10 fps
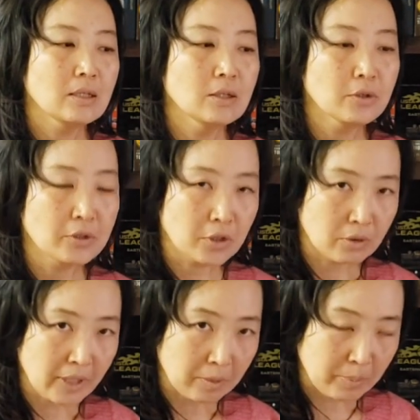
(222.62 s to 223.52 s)
learn
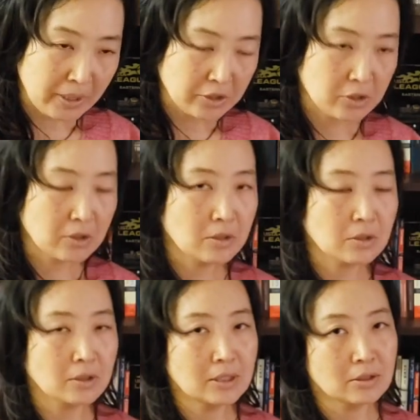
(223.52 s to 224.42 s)
correct pitches,
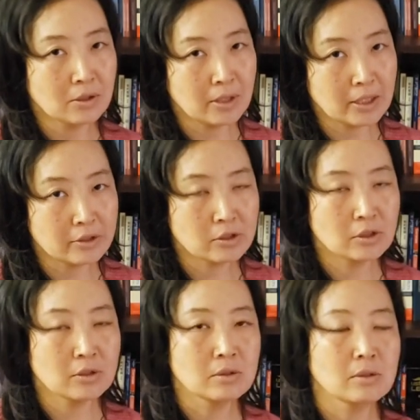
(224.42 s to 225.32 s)
good
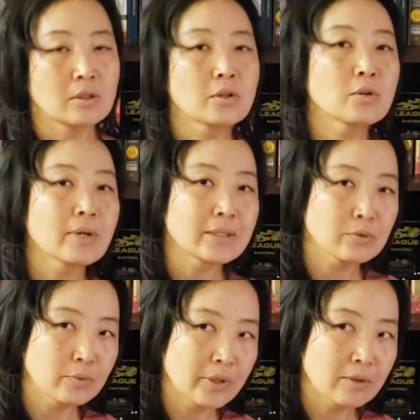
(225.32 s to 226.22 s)
intonation, correct
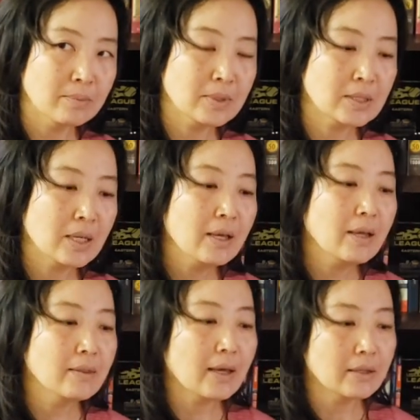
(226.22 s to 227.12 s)
rhythms.
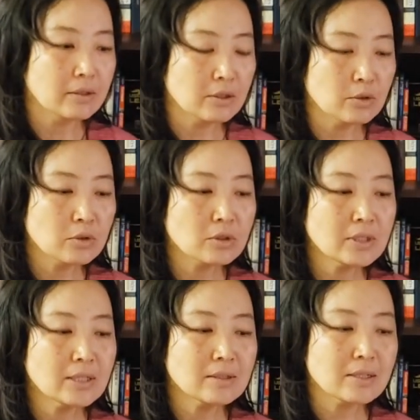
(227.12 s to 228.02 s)
That usually
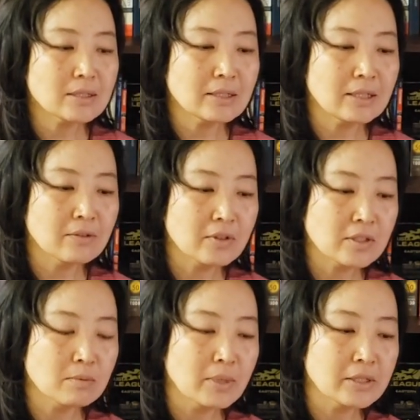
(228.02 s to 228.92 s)
it doesn't give
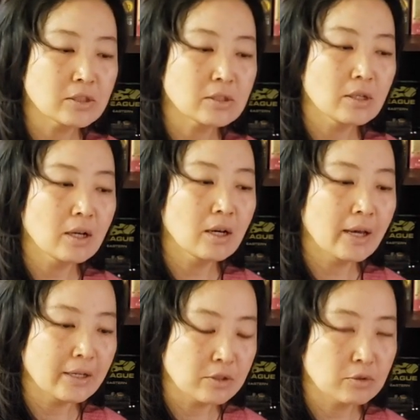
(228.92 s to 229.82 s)
us much
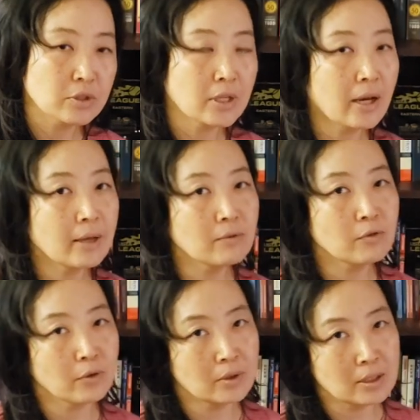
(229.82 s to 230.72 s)
extra time
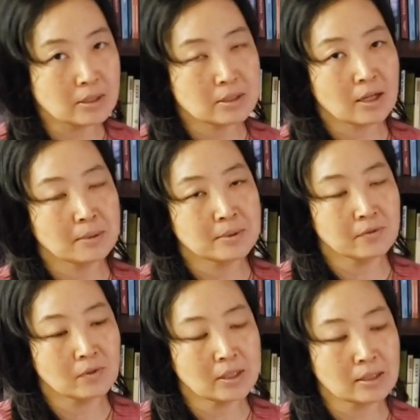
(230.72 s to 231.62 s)
for these types of
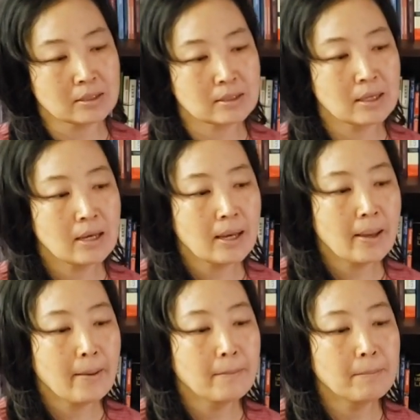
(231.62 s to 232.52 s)
things.
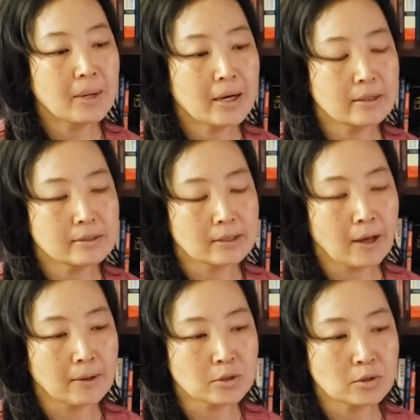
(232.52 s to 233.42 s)
But
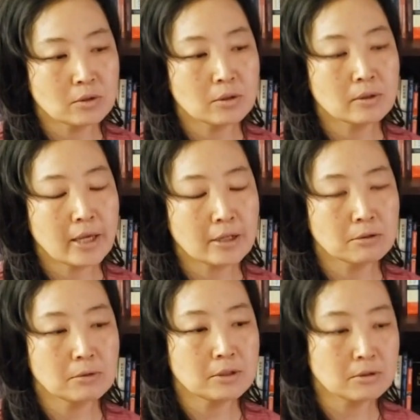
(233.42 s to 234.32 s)
sooner or
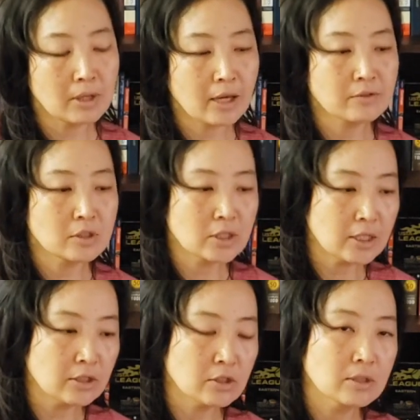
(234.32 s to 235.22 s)
later we do have to
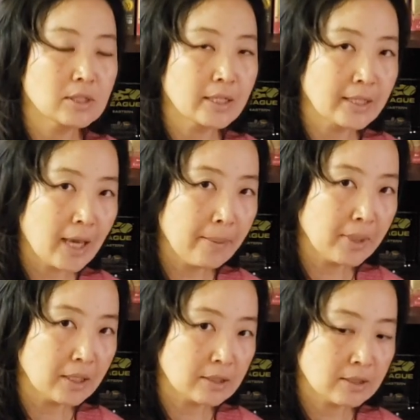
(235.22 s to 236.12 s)
teach
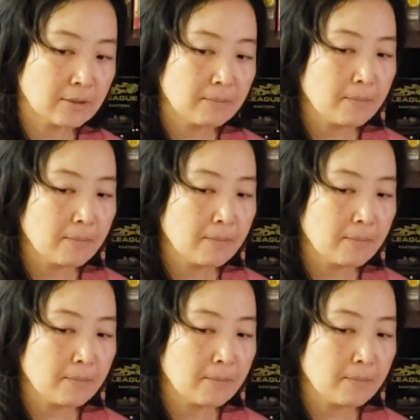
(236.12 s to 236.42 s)
dynamics.